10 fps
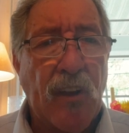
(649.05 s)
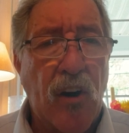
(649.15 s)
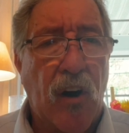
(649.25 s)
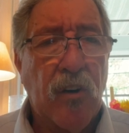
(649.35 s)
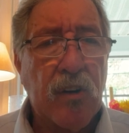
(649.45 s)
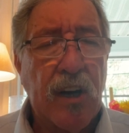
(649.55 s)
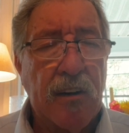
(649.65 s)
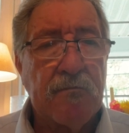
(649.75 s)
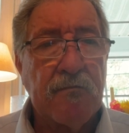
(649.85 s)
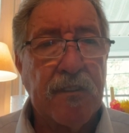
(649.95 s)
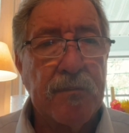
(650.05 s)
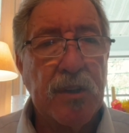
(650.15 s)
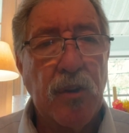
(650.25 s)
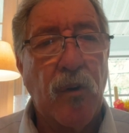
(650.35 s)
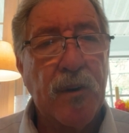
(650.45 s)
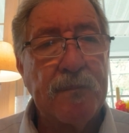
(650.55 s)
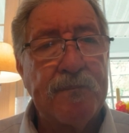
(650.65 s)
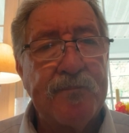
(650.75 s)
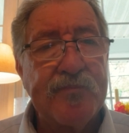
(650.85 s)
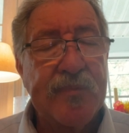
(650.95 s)
all come from the Lord.
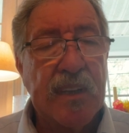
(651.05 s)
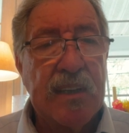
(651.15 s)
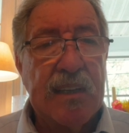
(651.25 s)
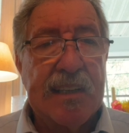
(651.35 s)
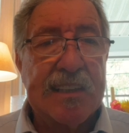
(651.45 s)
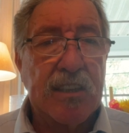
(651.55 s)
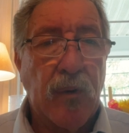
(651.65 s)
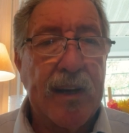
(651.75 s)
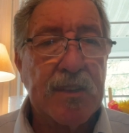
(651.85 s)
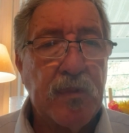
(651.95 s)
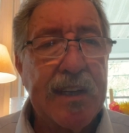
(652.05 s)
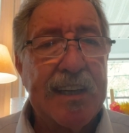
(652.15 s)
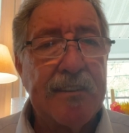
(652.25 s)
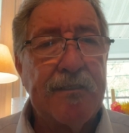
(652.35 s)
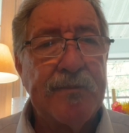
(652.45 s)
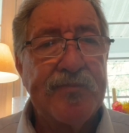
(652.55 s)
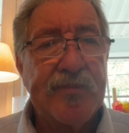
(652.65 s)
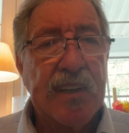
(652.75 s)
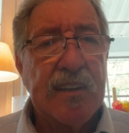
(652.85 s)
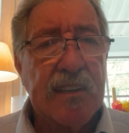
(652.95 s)
And so as we give,
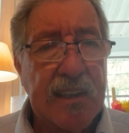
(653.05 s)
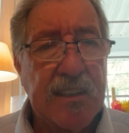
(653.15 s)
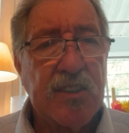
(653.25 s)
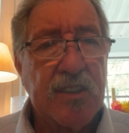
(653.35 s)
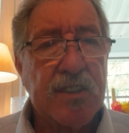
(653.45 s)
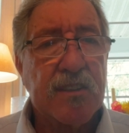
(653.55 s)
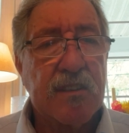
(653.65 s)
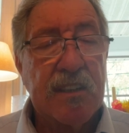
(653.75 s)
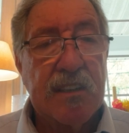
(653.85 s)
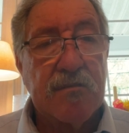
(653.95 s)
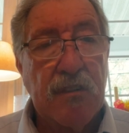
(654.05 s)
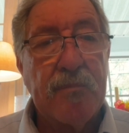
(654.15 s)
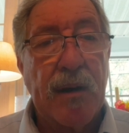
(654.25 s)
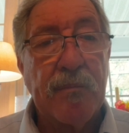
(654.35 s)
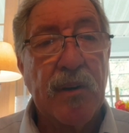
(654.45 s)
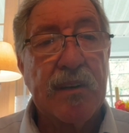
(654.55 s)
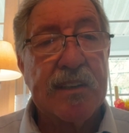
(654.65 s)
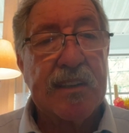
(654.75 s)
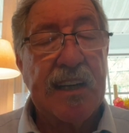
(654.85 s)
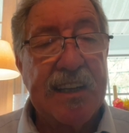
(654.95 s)
let's just remember
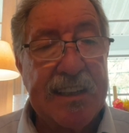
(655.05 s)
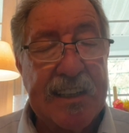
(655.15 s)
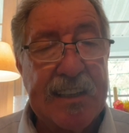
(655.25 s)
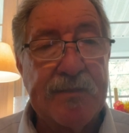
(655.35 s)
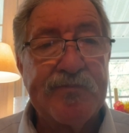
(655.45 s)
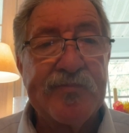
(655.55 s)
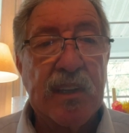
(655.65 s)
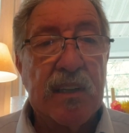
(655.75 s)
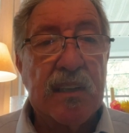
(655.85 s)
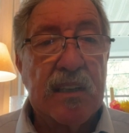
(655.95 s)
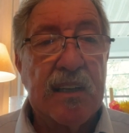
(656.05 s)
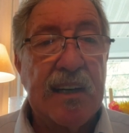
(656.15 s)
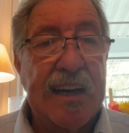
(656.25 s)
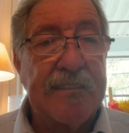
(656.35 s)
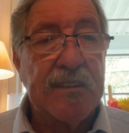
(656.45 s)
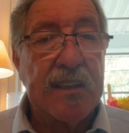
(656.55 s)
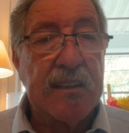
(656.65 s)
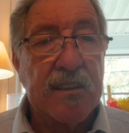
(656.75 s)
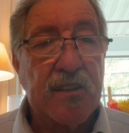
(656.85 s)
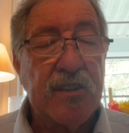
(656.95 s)
that indeed,
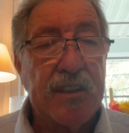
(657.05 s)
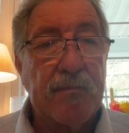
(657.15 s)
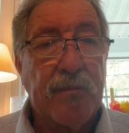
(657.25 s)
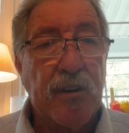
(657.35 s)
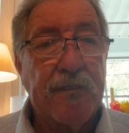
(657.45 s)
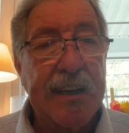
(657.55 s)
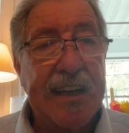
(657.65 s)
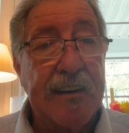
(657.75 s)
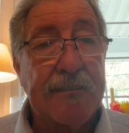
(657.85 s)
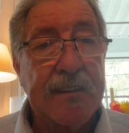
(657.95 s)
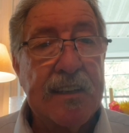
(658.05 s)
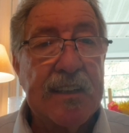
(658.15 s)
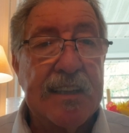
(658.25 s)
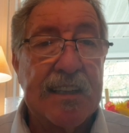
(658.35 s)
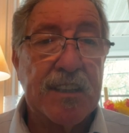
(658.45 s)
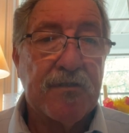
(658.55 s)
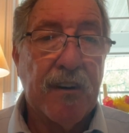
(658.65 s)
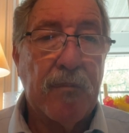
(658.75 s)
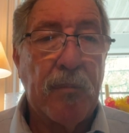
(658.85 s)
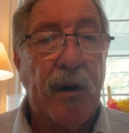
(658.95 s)
every good and perfect gift is
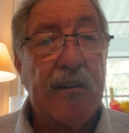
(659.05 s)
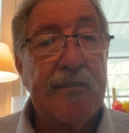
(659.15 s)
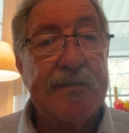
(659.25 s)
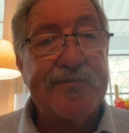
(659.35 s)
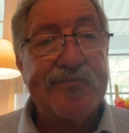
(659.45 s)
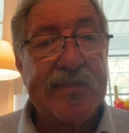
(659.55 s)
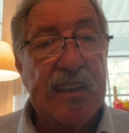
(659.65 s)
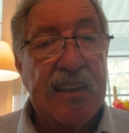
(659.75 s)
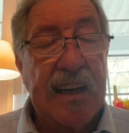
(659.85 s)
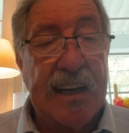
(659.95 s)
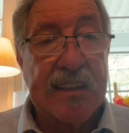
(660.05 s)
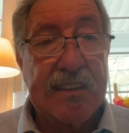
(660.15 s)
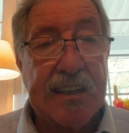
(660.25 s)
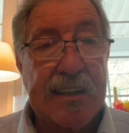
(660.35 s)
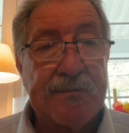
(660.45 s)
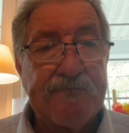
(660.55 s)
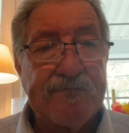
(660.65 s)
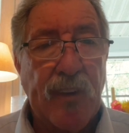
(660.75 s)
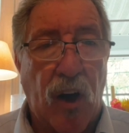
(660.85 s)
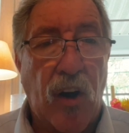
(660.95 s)
from above. And
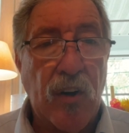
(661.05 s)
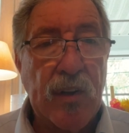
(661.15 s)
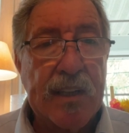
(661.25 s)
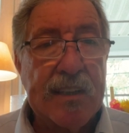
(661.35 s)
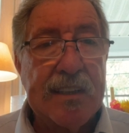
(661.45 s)
all